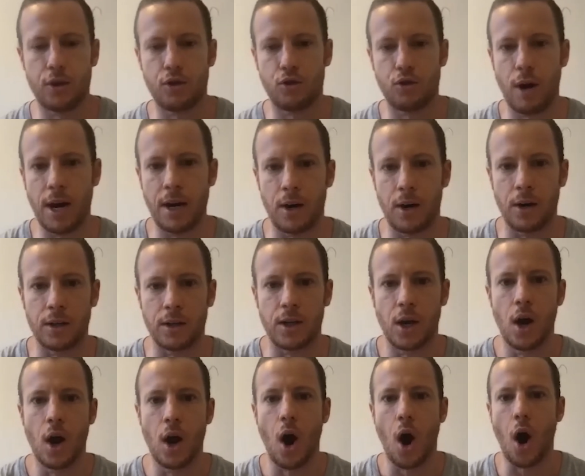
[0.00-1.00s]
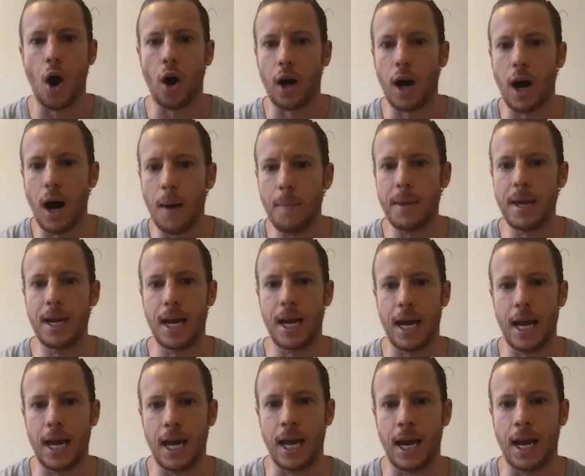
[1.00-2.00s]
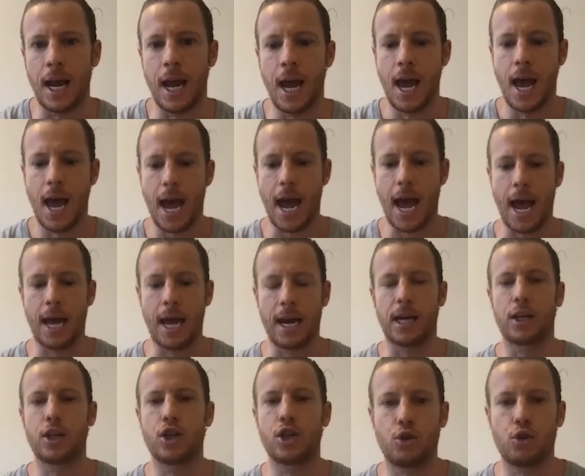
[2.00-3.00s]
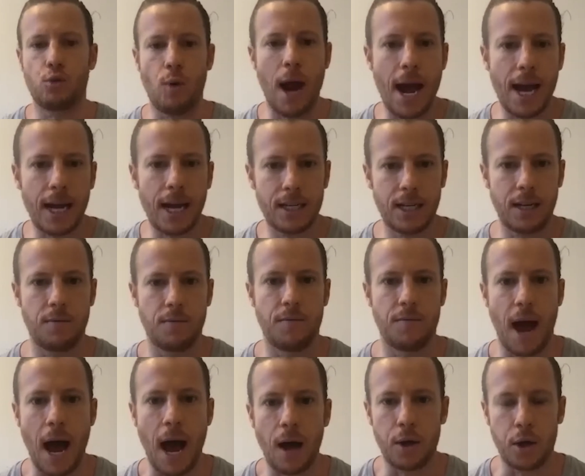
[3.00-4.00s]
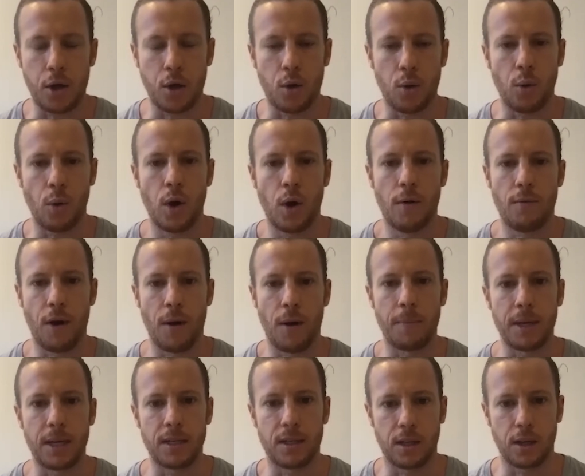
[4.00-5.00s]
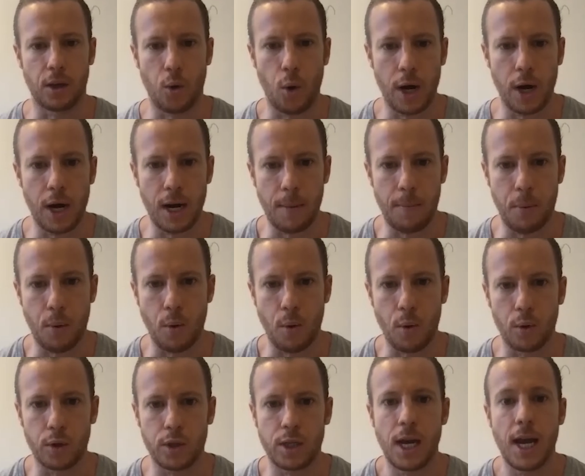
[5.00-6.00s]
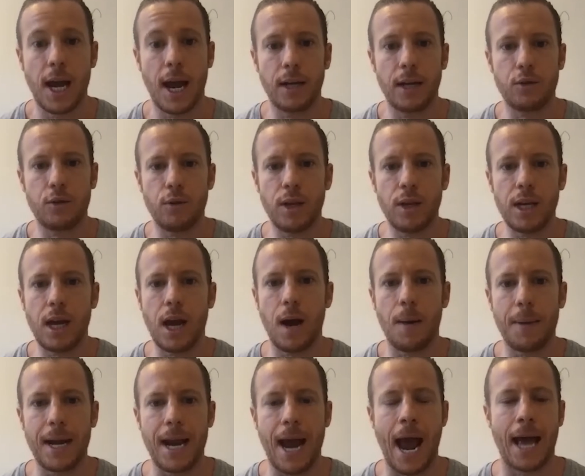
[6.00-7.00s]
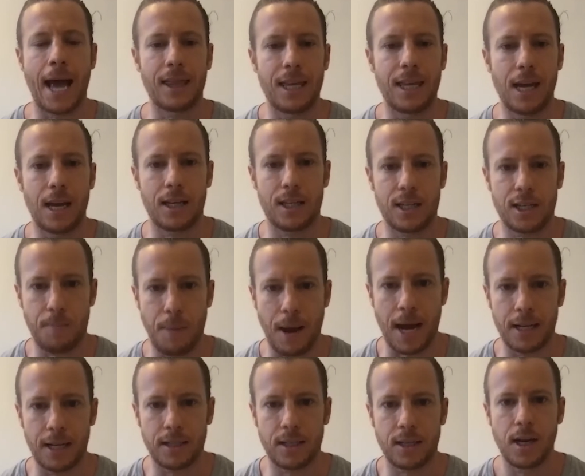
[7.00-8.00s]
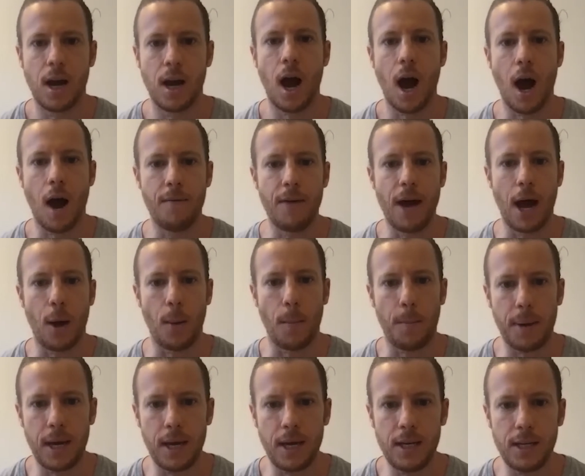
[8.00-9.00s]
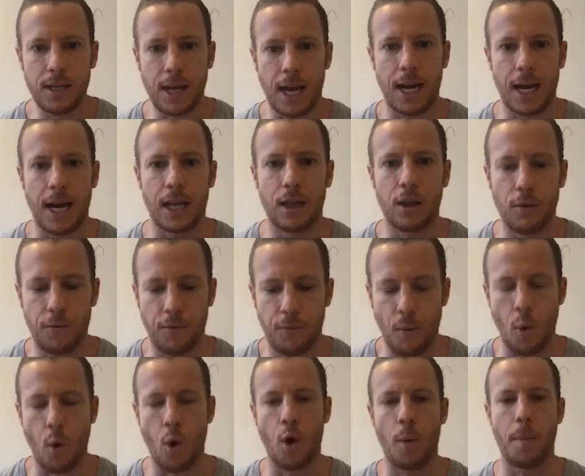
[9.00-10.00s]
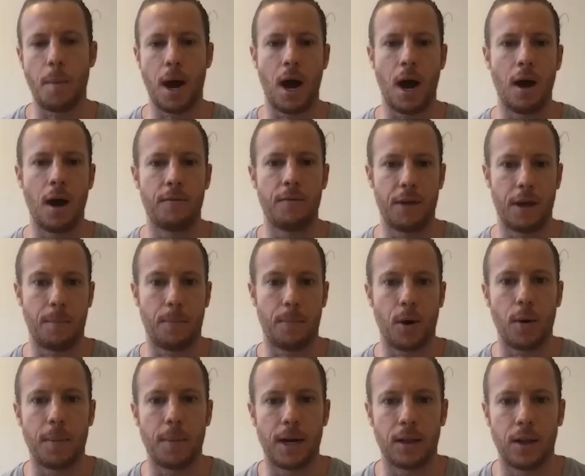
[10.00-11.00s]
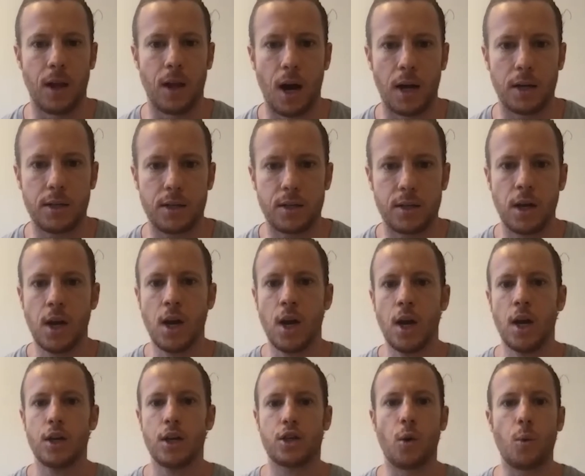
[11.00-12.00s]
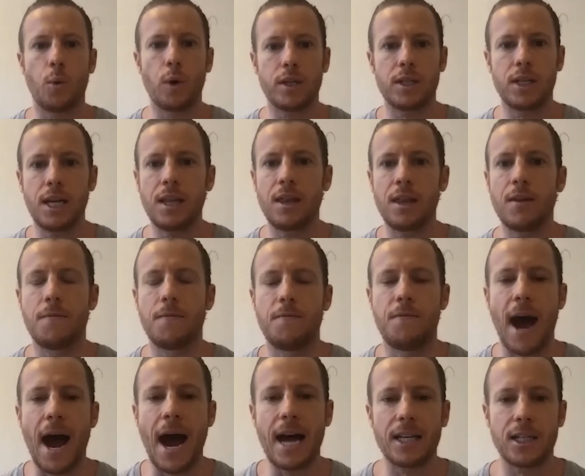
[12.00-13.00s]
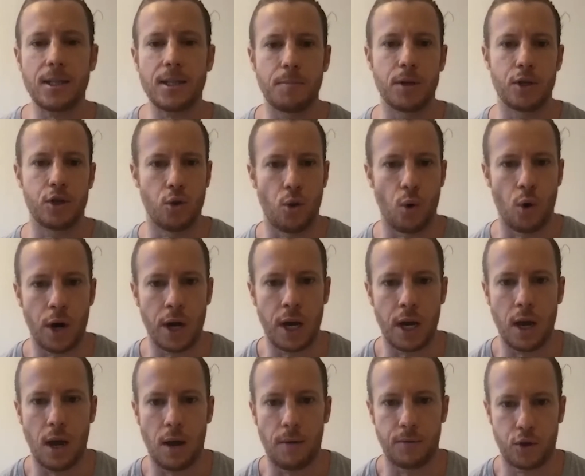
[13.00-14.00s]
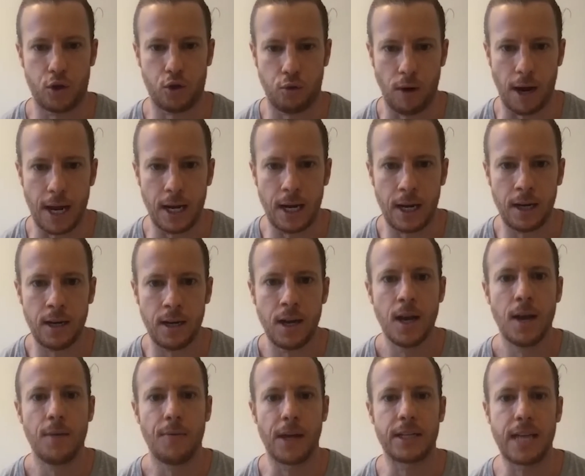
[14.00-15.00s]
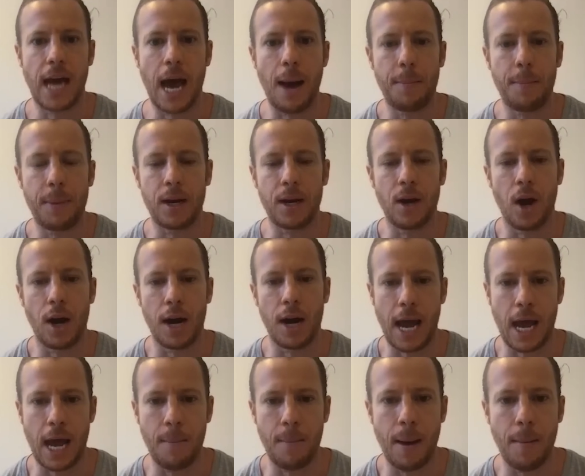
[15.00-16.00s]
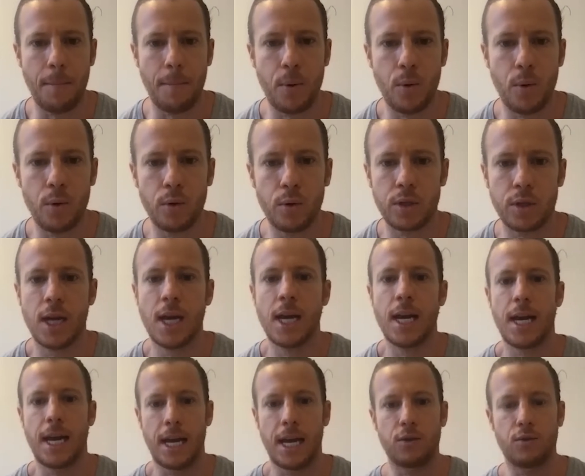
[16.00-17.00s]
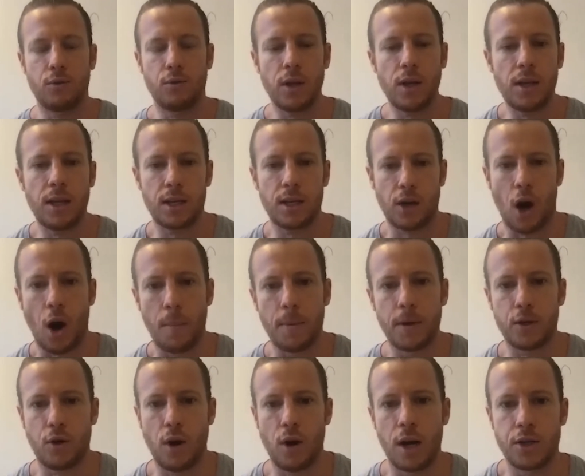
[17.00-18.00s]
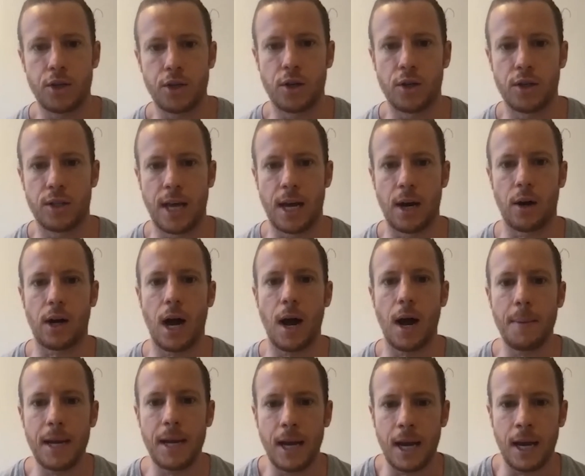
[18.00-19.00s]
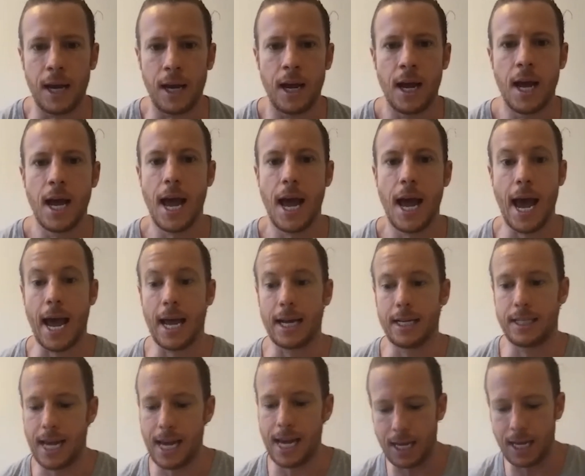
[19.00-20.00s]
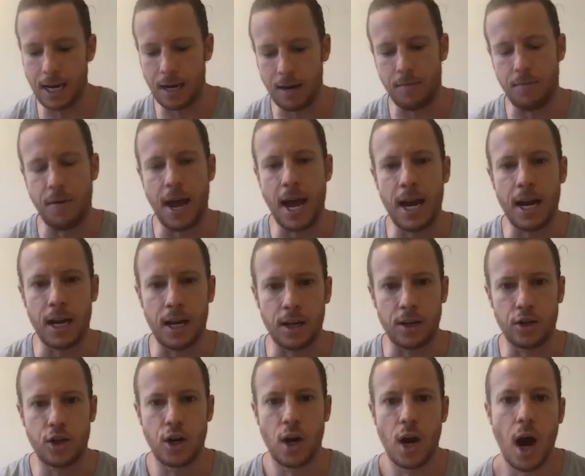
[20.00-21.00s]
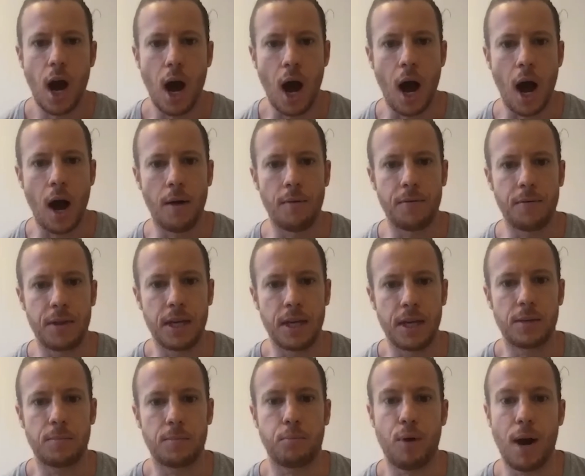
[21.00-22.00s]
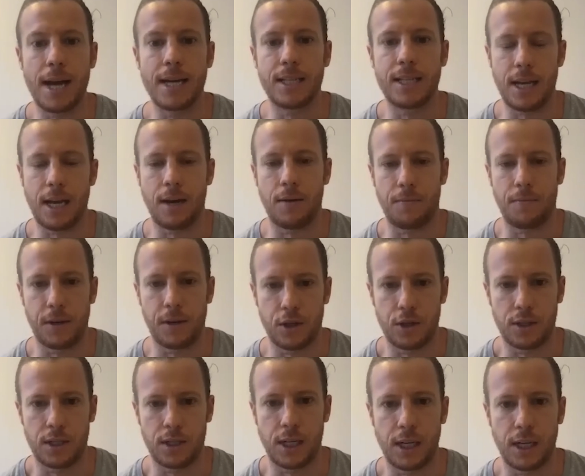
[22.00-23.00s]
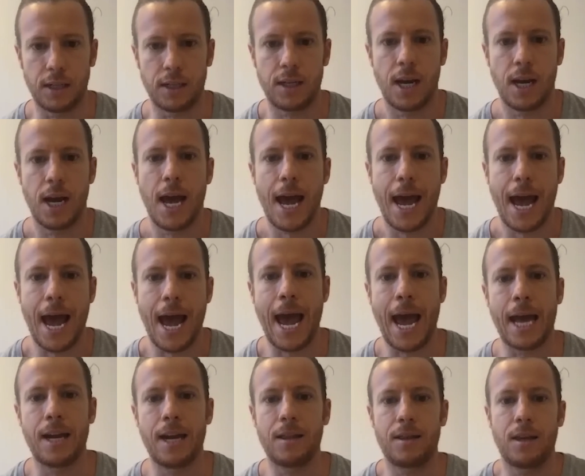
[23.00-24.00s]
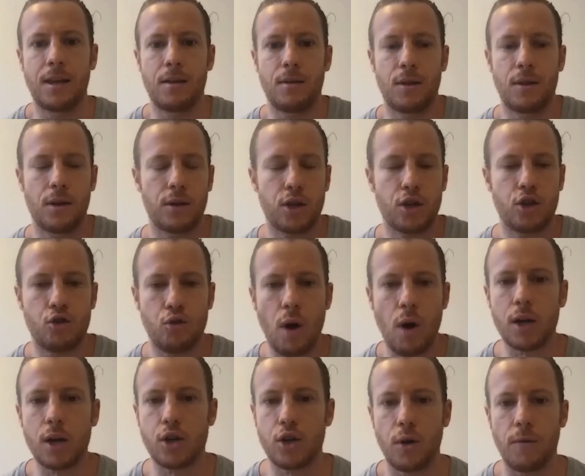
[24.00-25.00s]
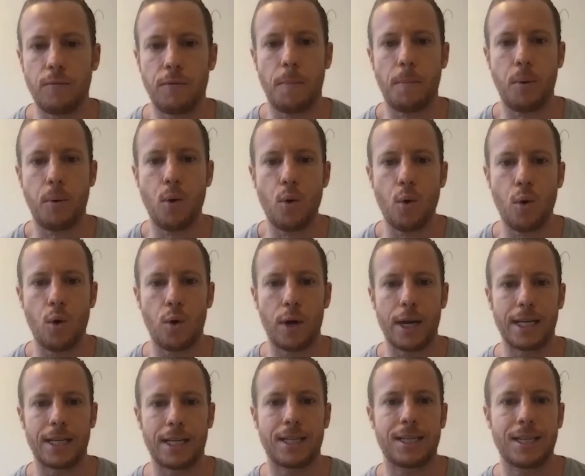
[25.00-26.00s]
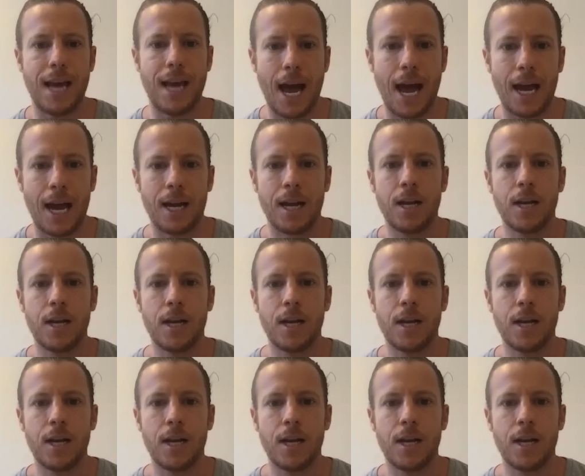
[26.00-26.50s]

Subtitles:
traders are coming in and extracting value from these liquidity pools. And it's really coming at the expense of LPs and in the form of impermanent loss. So we're seeing the vast majority of trading that's happening on AMM pools is really these arbitrageurs that are coming in and taking advantage of these price inefficiencies. And the structure of the pool is set